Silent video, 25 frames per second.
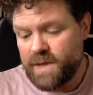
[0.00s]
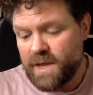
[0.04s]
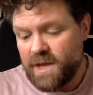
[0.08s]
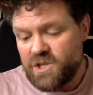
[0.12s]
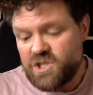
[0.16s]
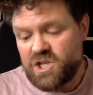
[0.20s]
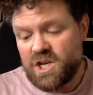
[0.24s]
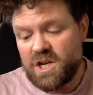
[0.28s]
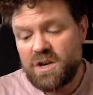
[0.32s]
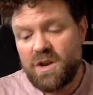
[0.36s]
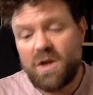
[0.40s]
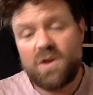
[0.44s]

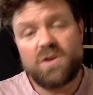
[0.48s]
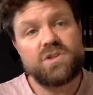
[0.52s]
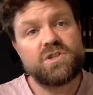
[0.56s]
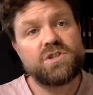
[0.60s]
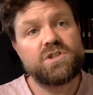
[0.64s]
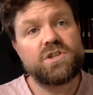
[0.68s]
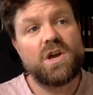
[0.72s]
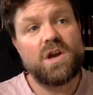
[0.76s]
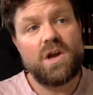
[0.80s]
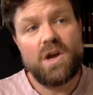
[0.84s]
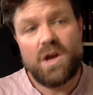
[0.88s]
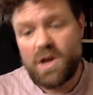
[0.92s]
She
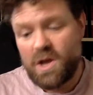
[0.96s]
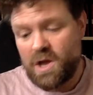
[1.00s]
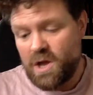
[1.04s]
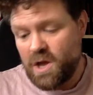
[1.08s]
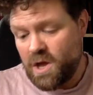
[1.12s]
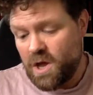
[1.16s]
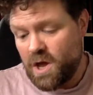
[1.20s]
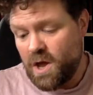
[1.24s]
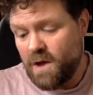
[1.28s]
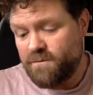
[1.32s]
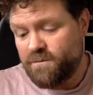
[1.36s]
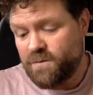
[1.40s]
lost
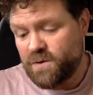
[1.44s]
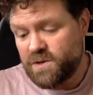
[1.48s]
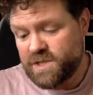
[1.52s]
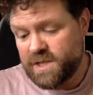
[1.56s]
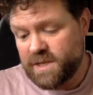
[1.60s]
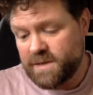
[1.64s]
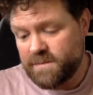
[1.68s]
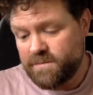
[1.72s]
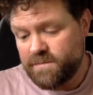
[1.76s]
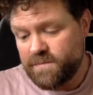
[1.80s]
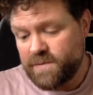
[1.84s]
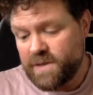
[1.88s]
her
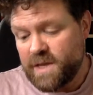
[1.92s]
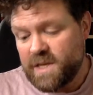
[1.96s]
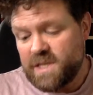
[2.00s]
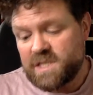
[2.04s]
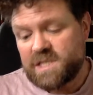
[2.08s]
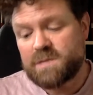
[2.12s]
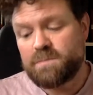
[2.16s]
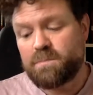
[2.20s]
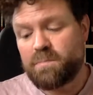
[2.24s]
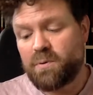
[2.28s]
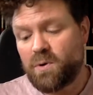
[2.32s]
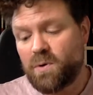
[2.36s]
footing,
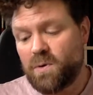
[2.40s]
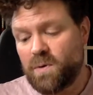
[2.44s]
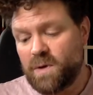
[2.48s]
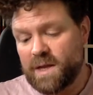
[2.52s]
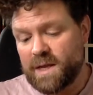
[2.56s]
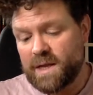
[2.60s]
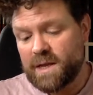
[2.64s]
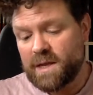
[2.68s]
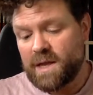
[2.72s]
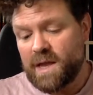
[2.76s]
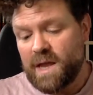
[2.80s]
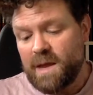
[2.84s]

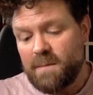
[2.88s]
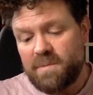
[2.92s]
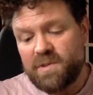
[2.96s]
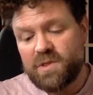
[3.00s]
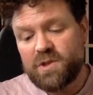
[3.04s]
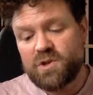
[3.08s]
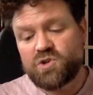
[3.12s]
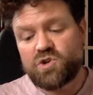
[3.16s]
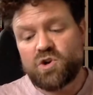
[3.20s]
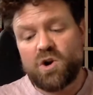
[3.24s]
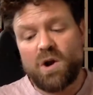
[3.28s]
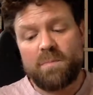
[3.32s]
sprawling, but
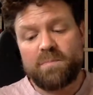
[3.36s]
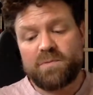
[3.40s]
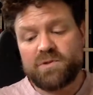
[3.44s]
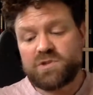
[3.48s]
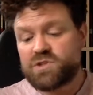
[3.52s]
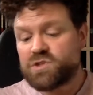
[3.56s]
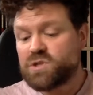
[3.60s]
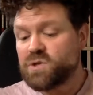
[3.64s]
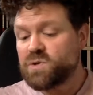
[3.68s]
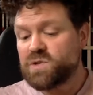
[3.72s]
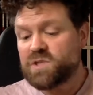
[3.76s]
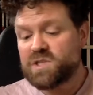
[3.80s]
the drop
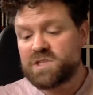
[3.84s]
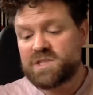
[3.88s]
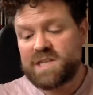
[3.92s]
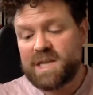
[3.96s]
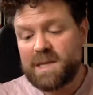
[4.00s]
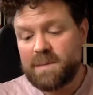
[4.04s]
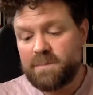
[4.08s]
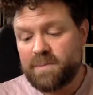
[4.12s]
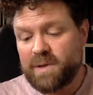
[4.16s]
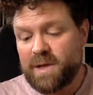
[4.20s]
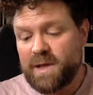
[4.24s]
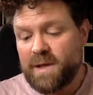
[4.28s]
was too
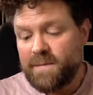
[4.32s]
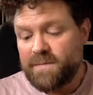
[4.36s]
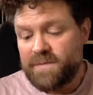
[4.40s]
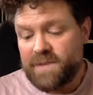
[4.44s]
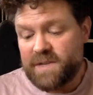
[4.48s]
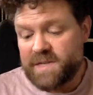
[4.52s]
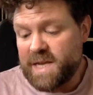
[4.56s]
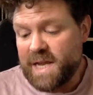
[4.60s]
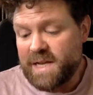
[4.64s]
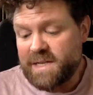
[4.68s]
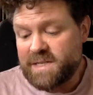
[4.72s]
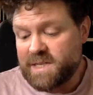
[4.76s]
steep.
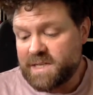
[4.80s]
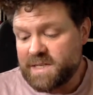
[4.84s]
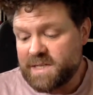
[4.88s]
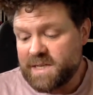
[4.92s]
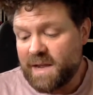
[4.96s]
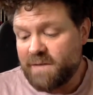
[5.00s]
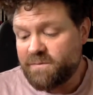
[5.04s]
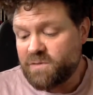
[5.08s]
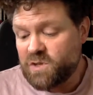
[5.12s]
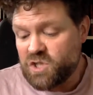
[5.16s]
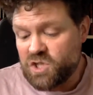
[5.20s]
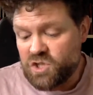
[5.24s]
The dead didn't
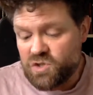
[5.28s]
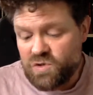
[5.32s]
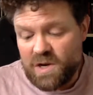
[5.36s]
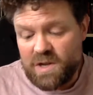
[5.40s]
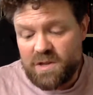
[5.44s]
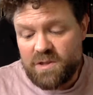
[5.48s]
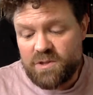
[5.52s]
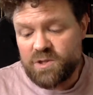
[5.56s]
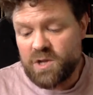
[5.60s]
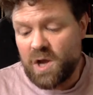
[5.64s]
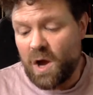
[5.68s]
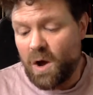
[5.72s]
have the
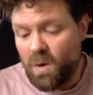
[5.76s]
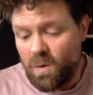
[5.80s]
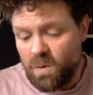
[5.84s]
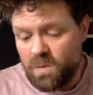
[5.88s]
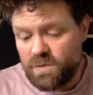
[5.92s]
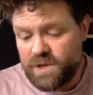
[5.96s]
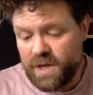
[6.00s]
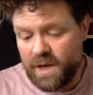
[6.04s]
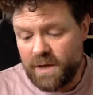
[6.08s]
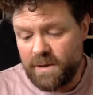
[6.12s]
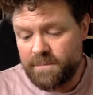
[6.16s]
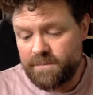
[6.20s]
strength to
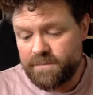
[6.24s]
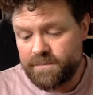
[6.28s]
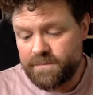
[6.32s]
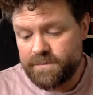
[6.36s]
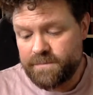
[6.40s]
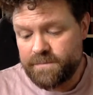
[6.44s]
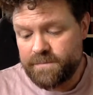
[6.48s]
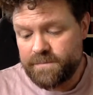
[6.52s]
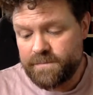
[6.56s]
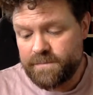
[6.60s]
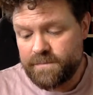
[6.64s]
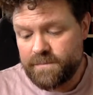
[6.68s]
hold her.
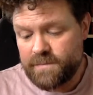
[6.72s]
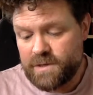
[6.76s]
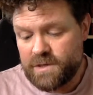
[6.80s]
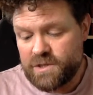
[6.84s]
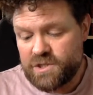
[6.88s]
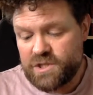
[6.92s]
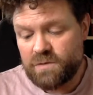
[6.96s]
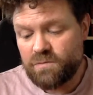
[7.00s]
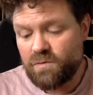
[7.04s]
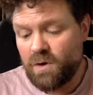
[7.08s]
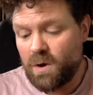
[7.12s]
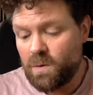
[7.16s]

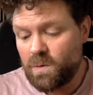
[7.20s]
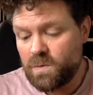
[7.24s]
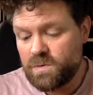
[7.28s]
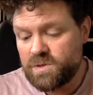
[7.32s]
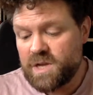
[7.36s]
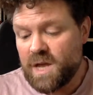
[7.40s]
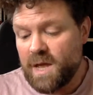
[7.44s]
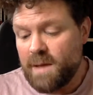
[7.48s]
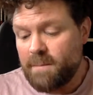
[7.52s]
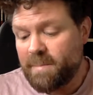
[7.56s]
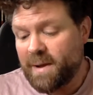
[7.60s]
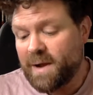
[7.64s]
She
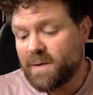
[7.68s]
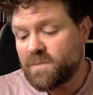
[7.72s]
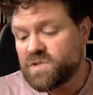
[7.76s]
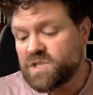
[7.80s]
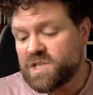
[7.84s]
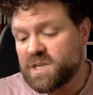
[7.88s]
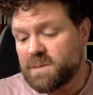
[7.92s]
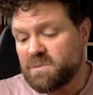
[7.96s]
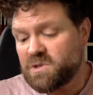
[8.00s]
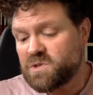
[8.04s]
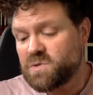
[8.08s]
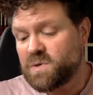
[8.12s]
rolled,
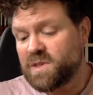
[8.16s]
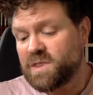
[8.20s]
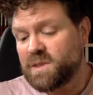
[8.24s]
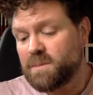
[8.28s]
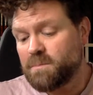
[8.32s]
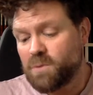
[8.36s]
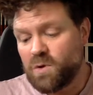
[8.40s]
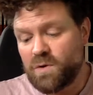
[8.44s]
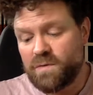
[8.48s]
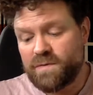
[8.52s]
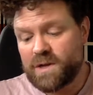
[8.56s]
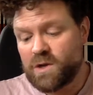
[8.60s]
bouncing between the
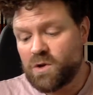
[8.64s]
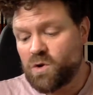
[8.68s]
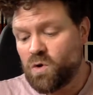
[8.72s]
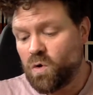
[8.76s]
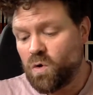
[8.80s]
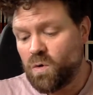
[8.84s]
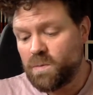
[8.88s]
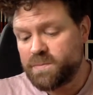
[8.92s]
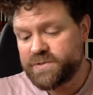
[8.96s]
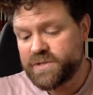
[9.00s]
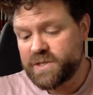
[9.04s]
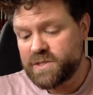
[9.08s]
moving
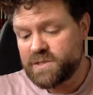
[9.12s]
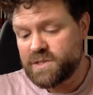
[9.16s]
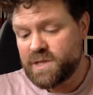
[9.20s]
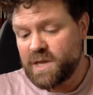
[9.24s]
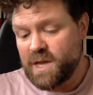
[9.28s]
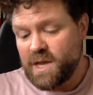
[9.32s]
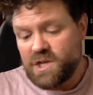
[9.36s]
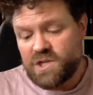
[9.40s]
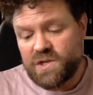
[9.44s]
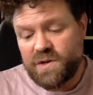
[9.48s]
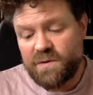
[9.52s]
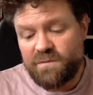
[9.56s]
corpses.
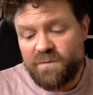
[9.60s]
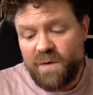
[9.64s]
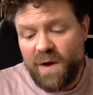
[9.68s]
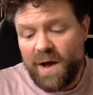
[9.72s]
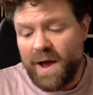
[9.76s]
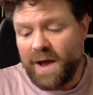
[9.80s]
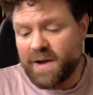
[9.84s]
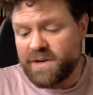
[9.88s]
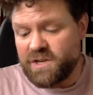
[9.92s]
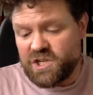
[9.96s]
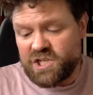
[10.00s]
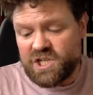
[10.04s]
She
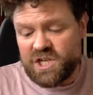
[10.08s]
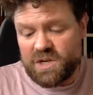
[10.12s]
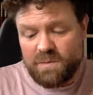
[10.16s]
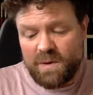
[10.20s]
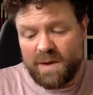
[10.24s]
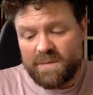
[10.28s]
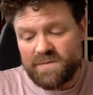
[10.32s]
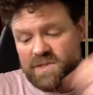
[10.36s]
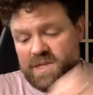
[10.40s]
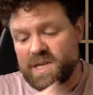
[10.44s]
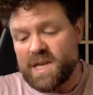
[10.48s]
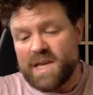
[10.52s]
fired as she
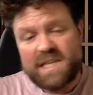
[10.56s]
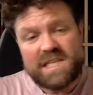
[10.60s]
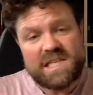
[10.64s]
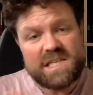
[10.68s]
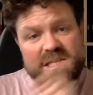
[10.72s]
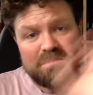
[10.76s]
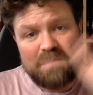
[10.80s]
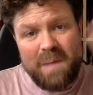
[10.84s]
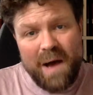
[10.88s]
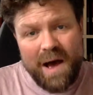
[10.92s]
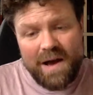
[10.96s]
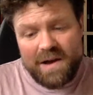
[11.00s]
went,
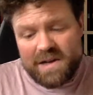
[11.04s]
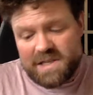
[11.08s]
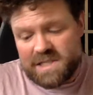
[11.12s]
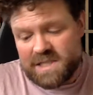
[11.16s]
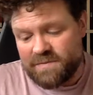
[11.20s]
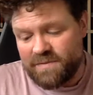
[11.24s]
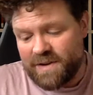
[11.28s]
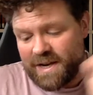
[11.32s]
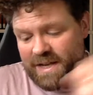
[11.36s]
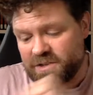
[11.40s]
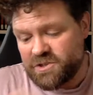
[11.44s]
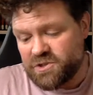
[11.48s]
sparks
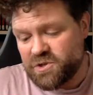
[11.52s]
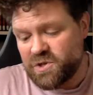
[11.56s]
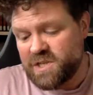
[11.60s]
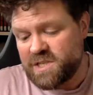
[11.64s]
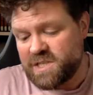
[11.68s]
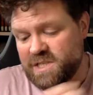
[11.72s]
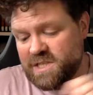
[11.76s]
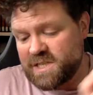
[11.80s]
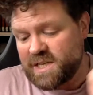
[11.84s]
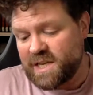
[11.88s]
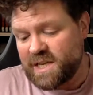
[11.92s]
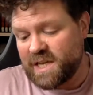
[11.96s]
of
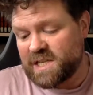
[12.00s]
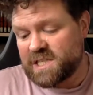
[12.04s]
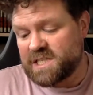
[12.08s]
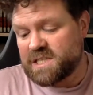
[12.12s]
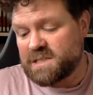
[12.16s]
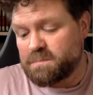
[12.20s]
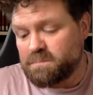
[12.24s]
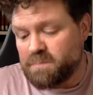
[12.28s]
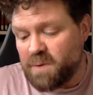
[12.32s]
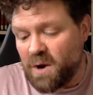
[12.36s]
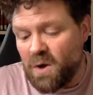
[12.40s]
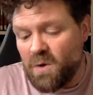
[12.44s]
electricity
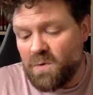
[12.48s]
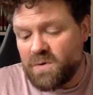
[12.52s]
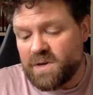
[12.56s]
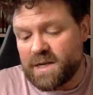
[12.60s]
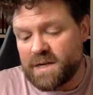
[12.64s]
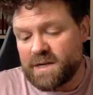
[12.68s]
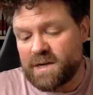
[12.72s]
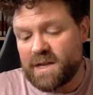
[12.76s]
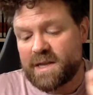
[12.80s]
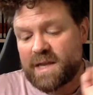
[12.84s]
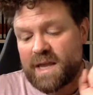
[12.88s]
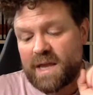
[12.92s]
exploding
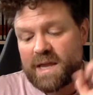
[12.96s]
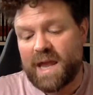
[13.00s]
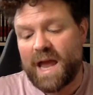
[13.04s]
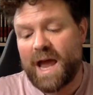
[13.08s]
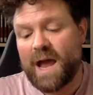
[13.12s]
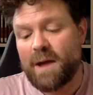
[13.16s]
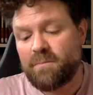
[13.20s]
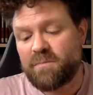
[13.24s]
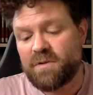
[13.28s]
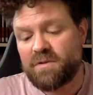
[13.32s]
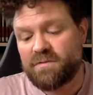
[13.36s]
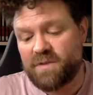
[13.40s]
like a
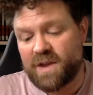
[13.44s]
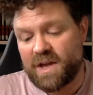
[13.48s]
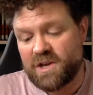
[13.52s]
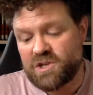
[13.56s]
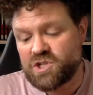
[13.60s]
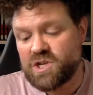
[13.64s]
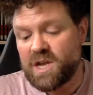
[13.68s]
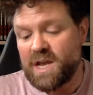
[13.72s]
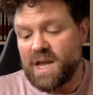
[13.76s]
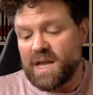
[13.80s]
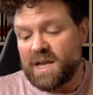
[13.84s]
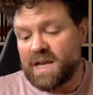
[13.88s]
camera
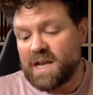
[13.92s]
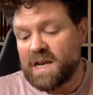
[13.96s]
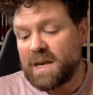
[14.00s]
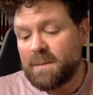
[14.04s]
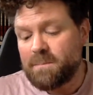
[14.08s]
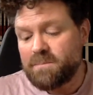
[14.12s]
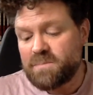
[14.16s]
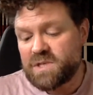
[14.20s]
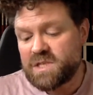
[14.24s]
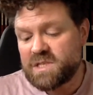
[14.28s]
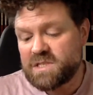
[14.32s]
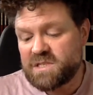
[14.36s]
flash,
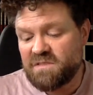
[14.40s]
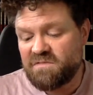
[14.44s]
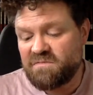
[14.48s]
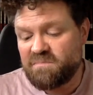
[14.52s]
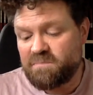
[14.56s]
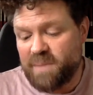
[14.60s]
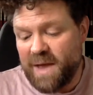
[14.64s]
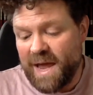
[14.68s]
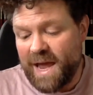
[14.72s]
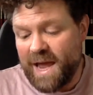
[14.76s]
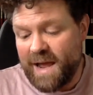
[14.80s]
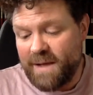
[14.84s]
glimpses of
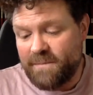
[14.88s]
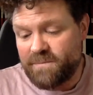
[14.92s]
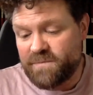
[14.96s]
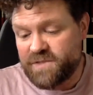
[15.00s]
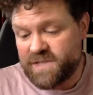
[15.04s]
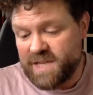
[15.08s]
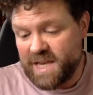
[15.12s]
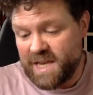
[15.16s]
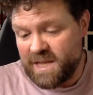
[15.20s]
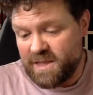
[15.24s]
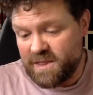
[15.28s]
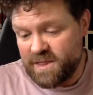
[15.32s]
bared
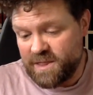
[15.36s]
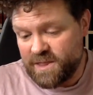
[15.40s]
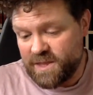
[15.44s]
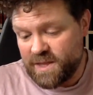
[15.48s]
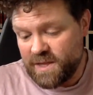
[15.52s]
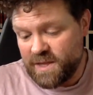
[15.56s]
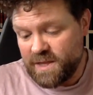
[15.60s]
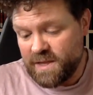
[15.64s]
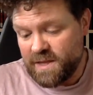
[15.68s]
teeth